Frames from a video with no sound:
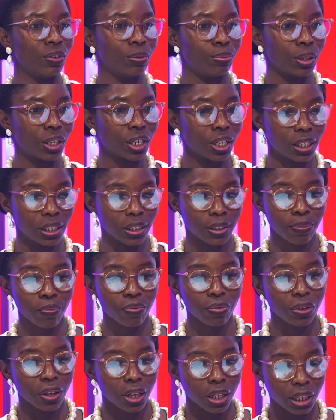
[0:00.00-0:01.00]
it because
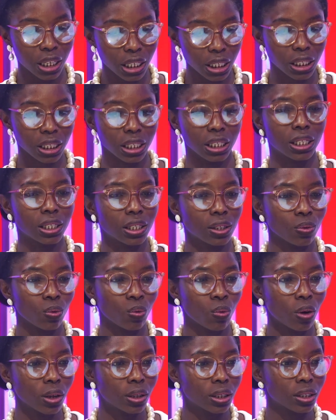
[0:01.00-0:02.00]
this is
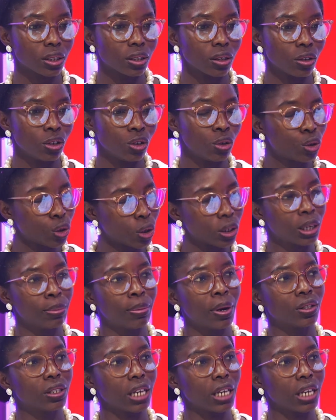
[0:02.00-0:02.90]
what you talked about